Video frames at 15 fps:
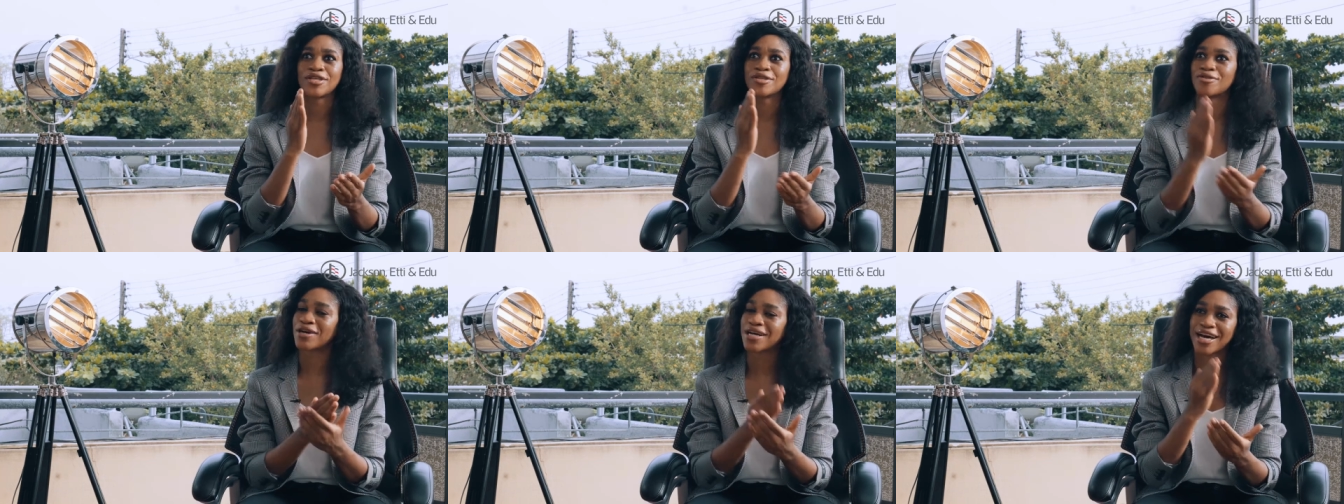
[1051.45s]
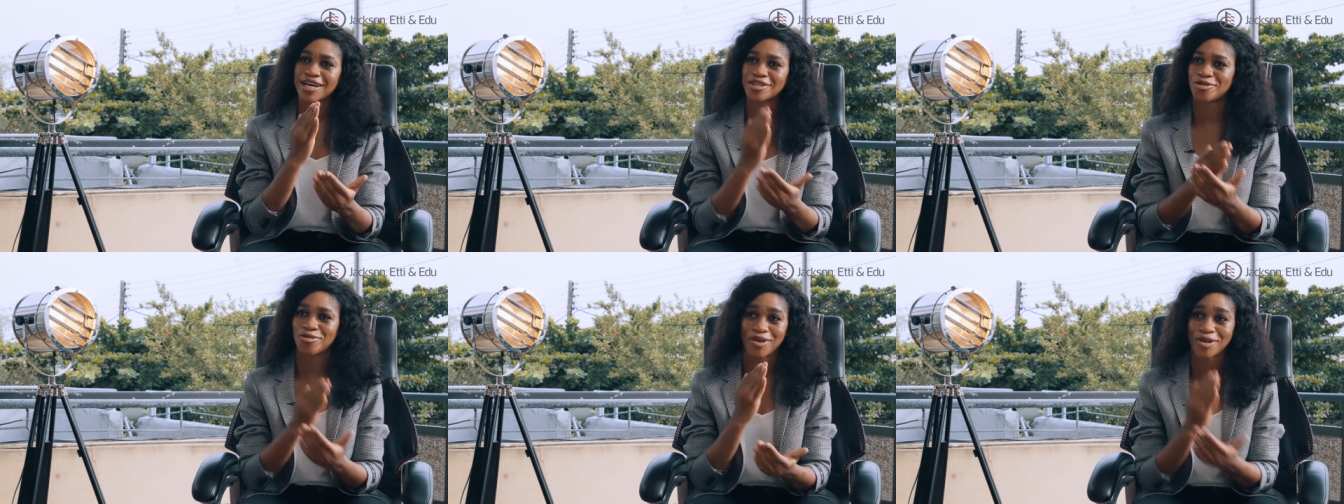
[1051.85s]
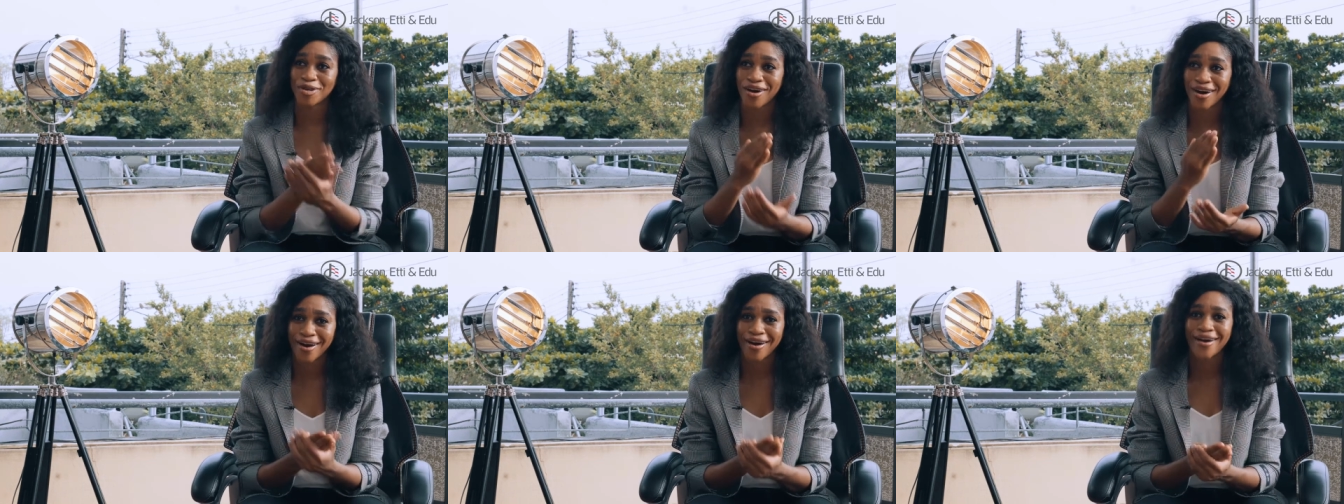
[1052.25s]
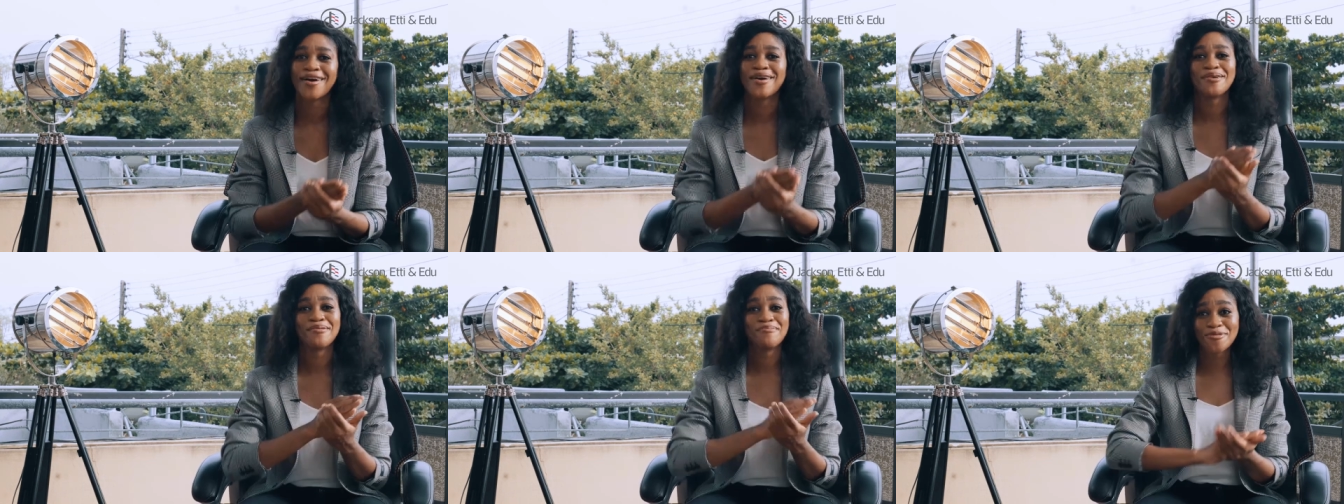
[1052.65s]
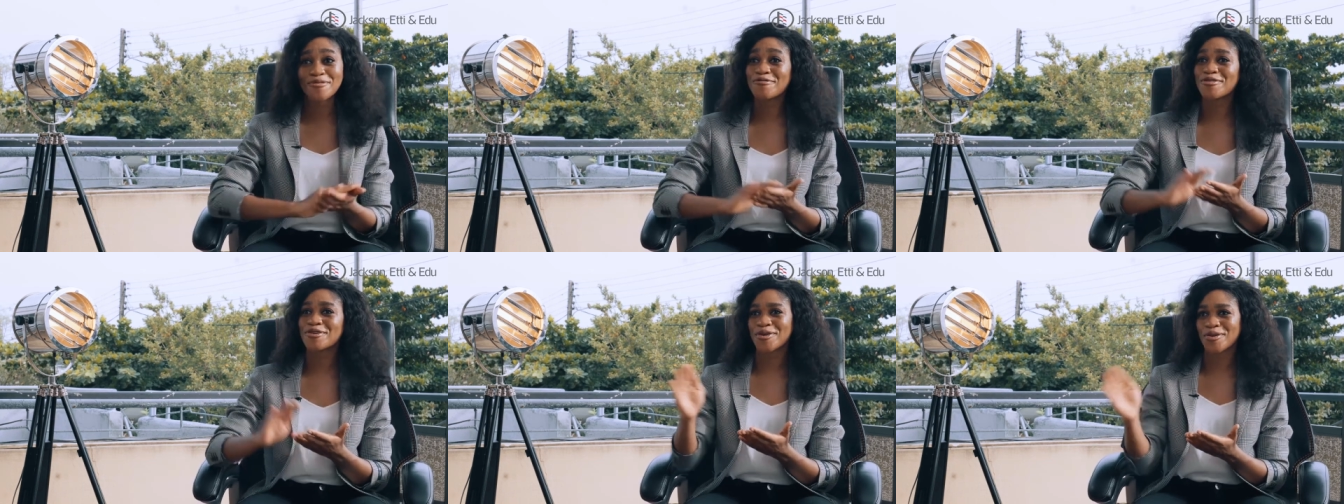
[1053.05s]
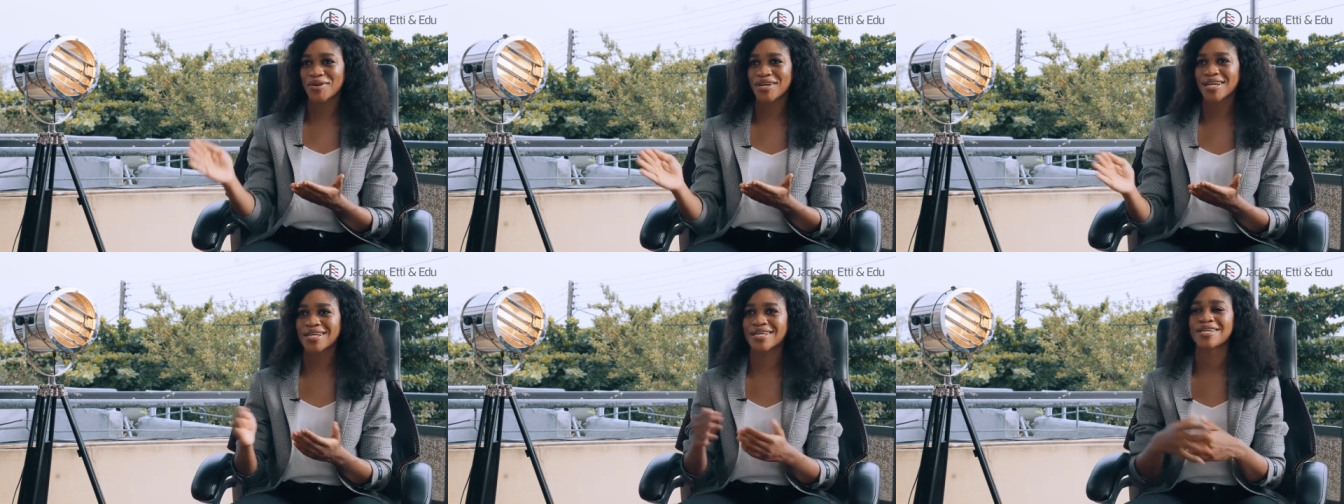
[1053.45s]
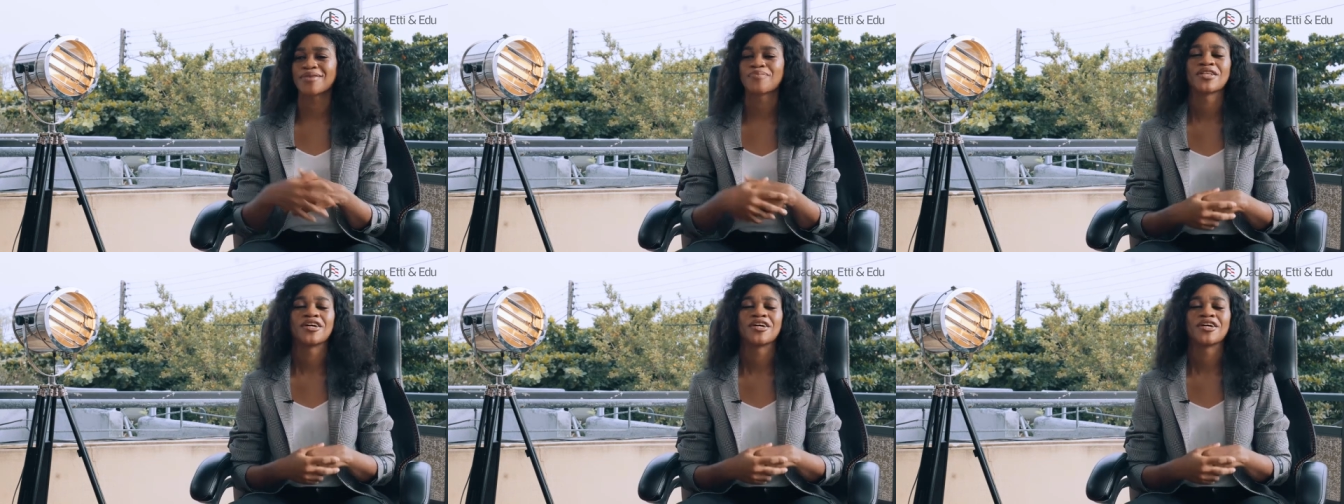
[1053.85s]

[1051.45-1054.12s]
Don't catch you where you are, move real quickly.